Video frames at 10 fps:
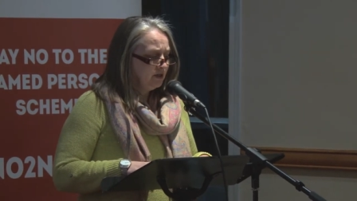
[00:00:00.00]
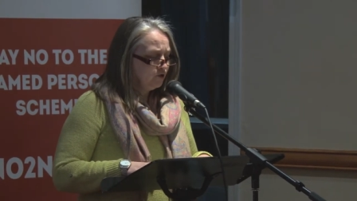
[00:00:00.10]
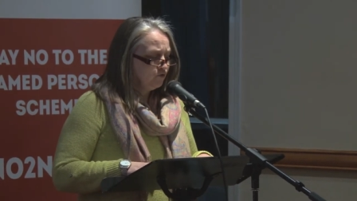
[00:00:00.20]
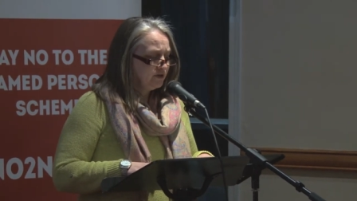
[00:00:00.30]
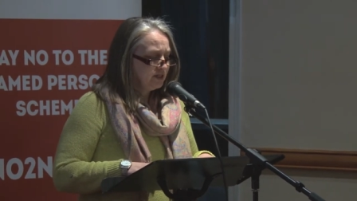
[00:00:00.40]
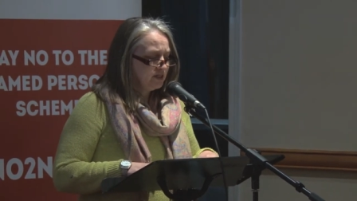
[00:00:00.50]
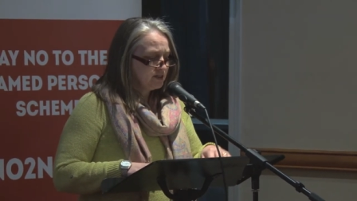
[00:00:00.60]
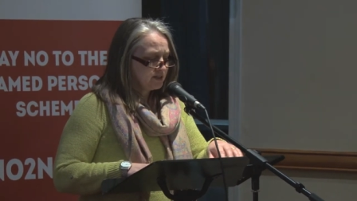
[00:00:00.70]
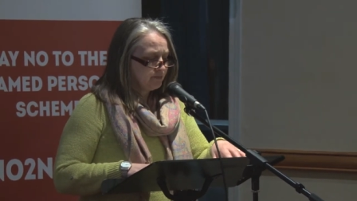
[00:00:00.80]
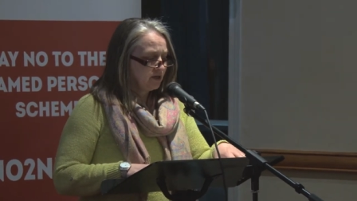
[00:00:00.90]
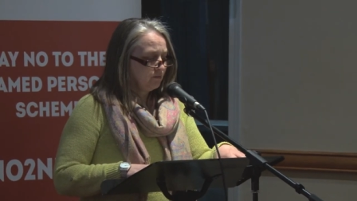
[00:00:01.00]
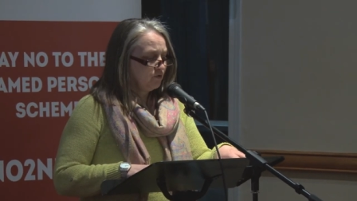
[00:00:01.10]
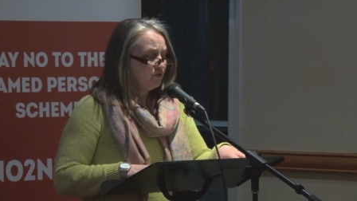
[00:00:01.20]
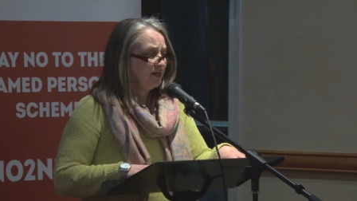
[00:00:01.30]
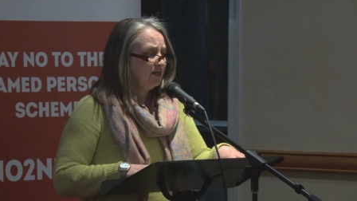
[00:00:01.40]
And over the years, it's become
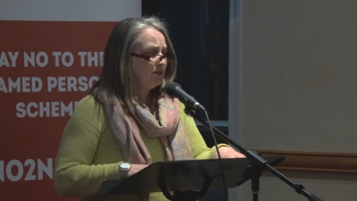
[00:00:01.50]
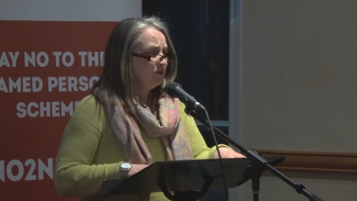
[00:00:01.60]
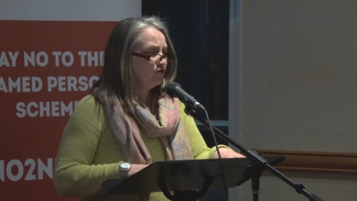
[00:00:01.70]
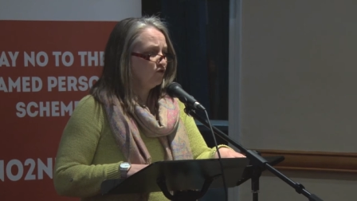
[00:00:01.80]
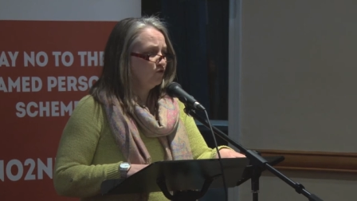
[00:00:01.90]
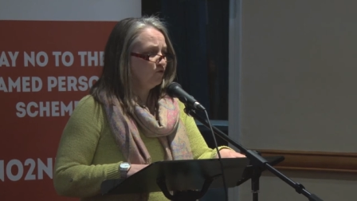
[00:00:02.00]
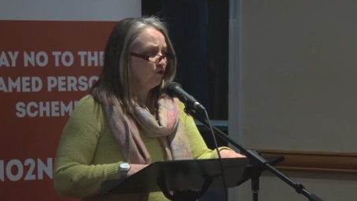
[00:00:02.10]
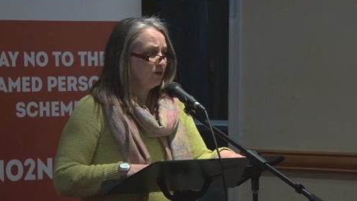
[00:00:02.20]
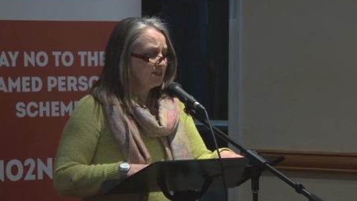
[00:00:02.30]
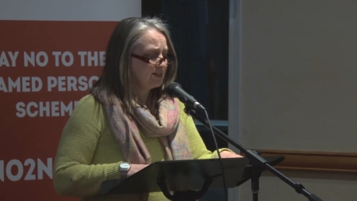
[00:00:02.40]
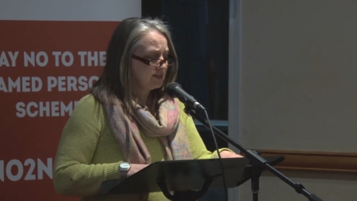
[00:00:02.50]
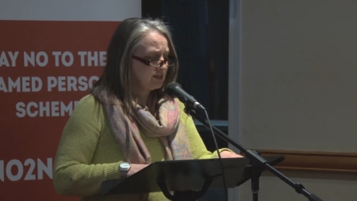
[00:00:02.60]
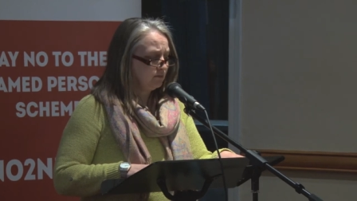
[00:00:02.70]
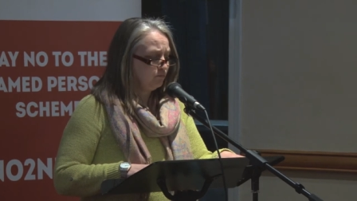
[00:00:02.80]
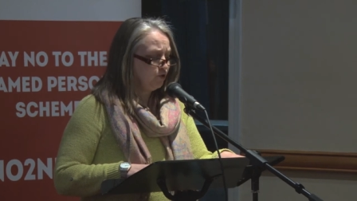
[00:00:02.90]
threaded through all
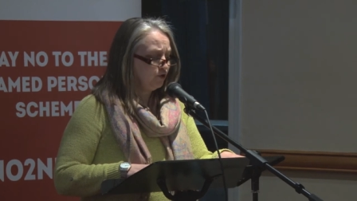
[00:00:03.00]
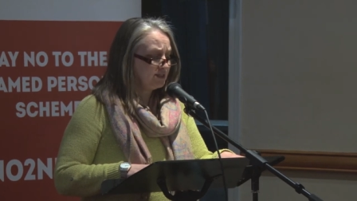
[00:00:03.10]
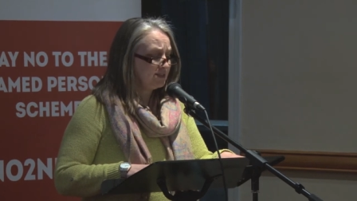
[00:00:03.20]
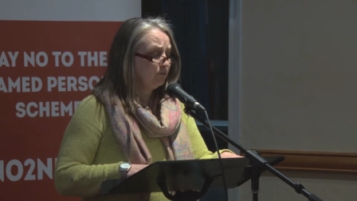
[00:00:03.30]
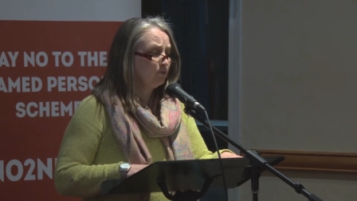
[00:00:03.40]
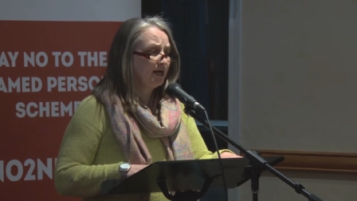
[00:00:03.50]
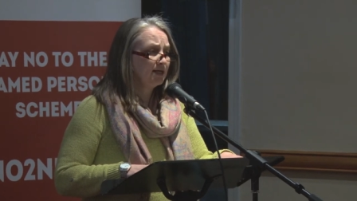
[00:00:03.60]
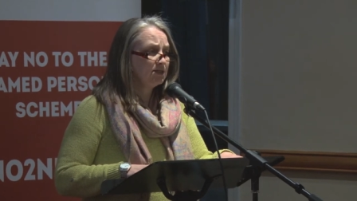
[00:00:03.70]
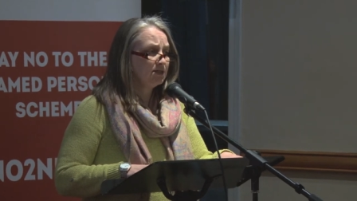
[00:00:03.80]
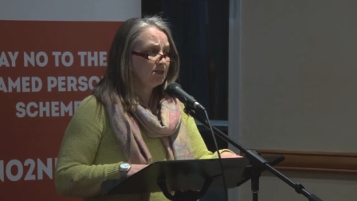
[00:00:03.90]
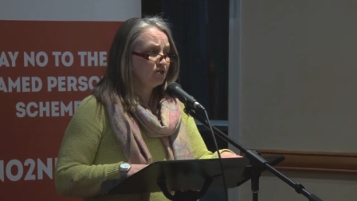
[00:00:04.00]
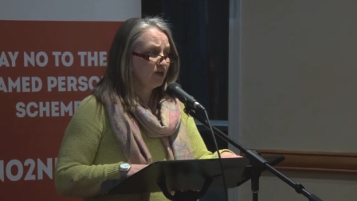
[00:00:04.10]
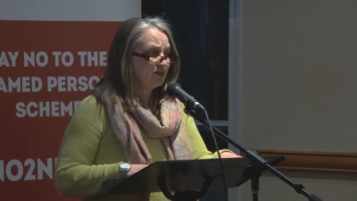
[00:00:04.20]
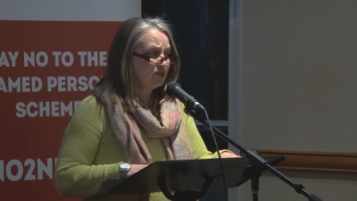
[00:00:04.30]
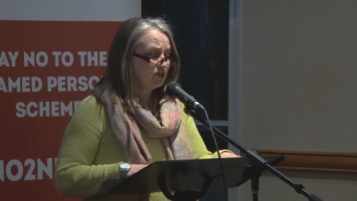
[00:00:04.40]
existing policy, practice,
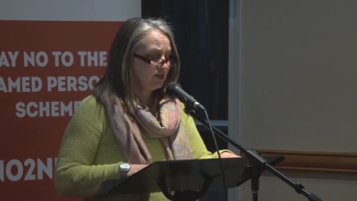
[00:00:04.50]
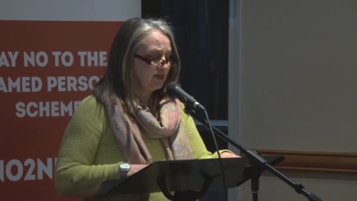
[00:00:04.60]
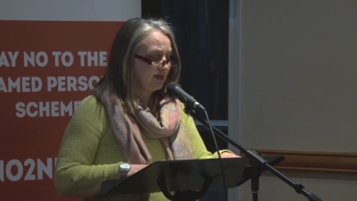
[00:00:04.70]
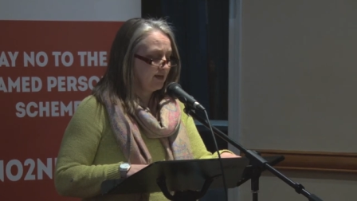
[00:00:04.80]
strategy,